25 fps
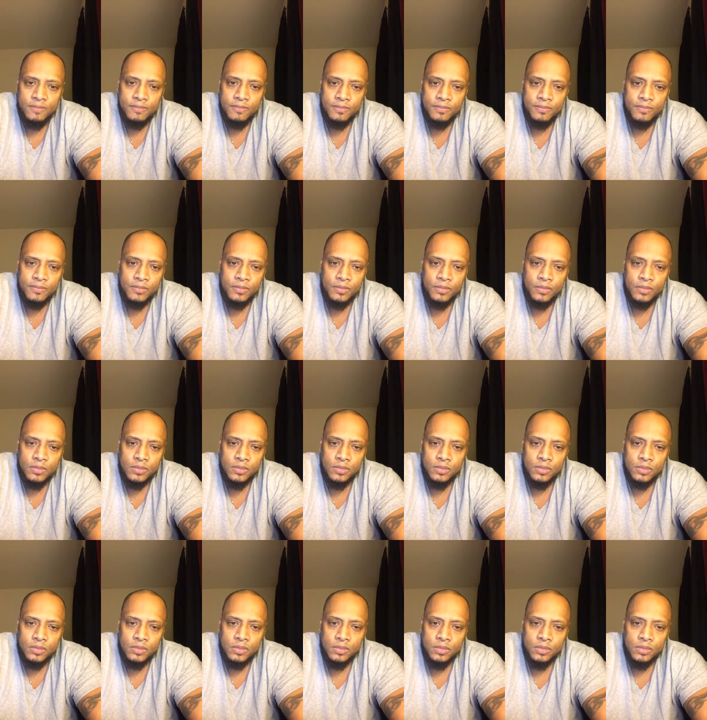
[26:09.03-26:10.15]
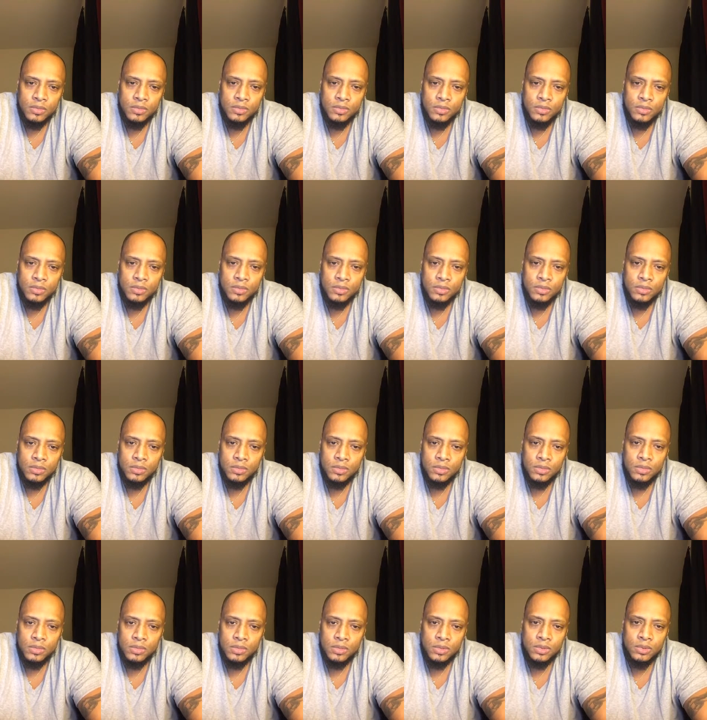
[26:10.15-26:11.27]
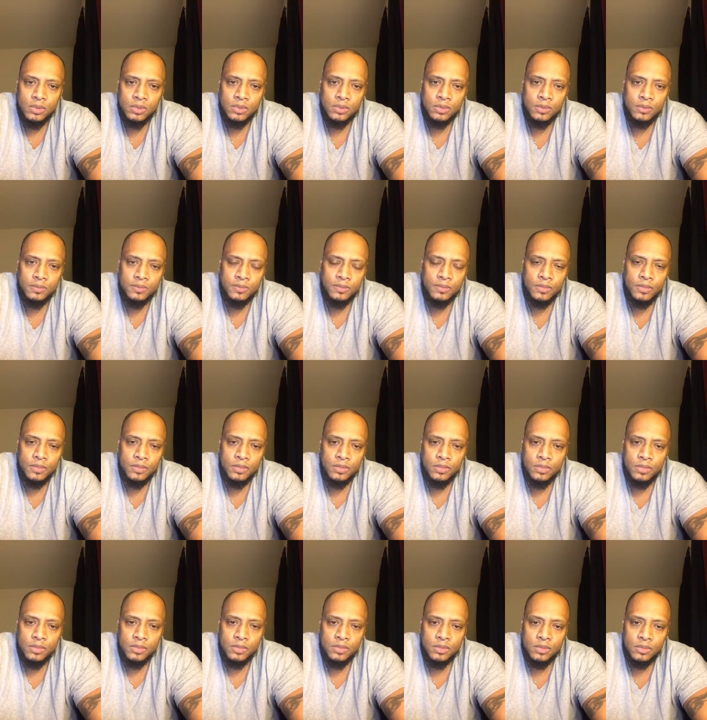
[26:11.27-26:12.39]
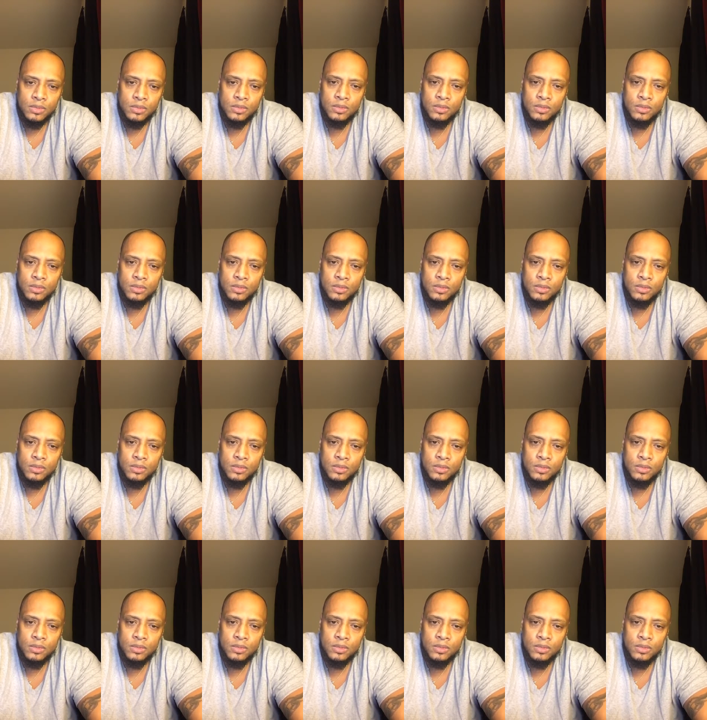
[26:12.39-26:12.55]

(silence)